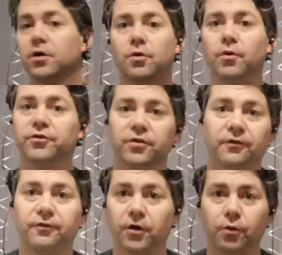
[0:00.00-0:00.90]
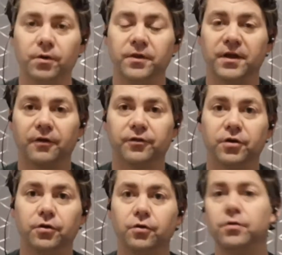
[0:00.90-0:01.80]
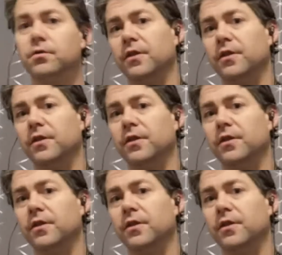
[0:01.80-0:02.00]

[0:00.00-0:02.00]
go onto the float in the afternoon,